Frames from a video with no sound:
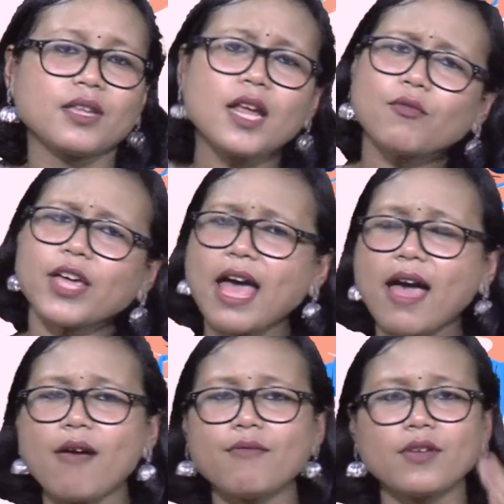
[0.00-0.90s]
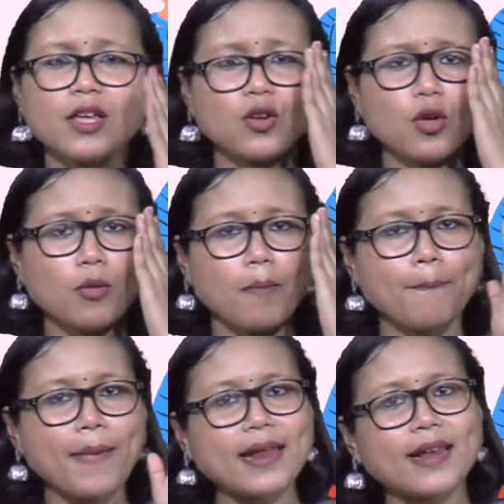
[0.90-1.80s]
Then we have
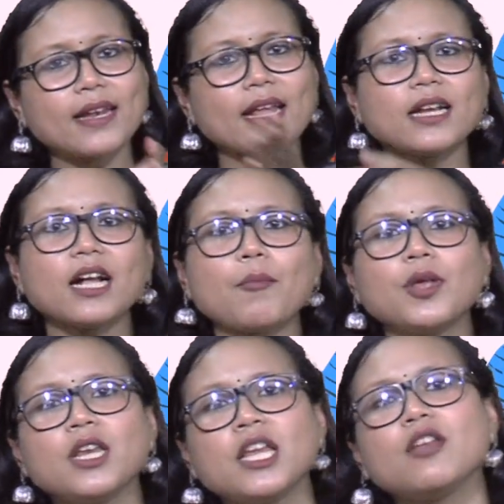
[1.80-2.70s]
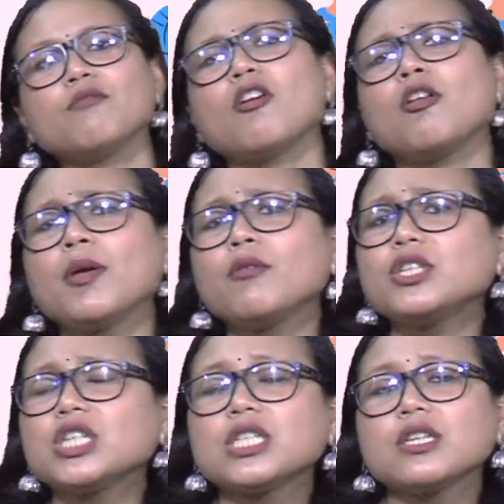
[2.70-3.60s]
parent and community involvement,
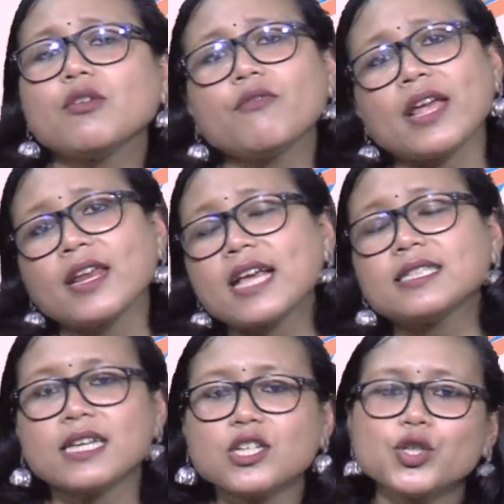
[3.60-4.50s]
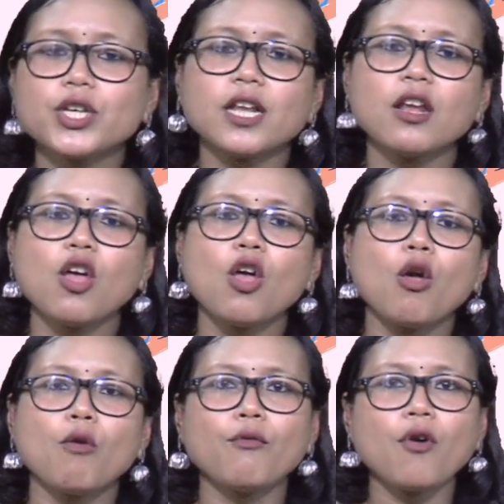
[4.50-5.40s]
which is very essential
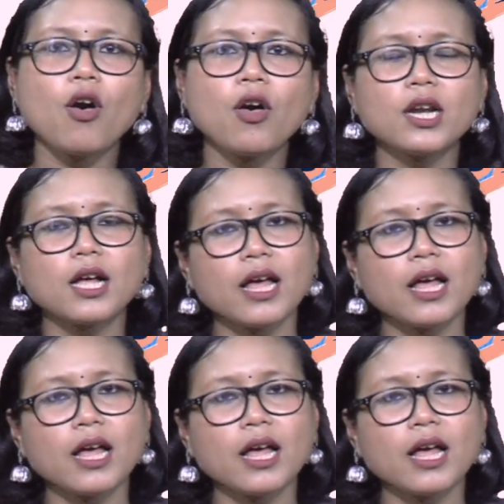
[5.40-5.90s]
for